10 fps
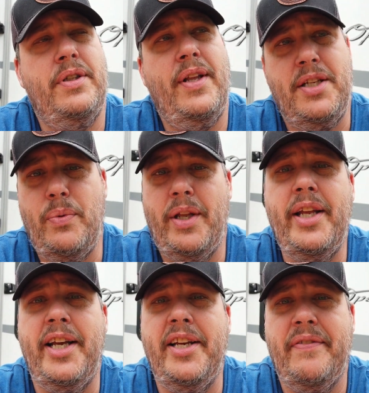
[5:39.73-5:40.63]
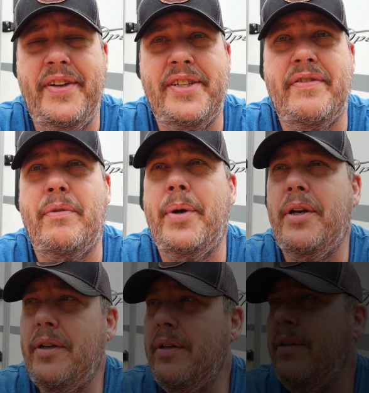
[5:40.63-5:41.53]
So that's why they get defensive
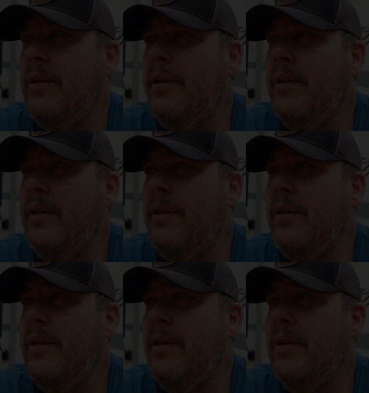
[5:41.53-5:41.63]
about it.